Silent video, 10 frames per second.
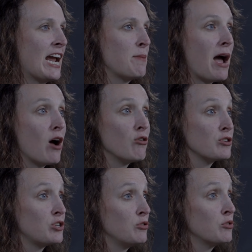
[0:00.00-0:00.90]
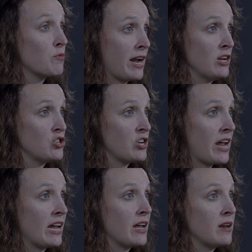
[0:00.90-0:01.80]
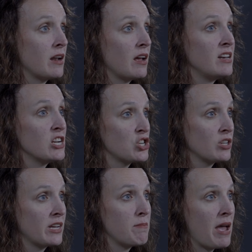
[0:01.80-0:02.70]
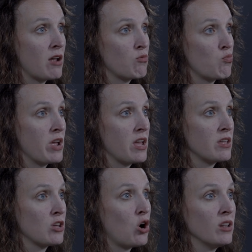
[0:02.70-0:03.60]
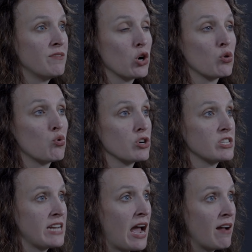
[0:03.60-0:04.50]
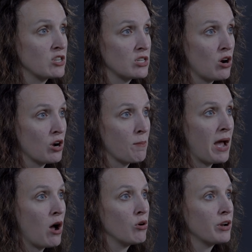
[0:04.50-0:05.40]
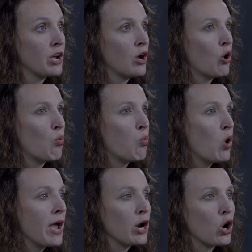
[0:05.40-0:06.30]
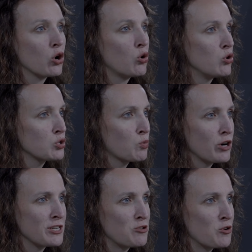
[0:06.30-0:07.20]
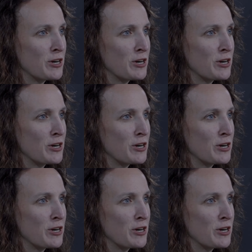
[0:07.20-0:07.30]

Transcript: came out to the ranch and initially met with all of our core staff to talk about what our goals were as an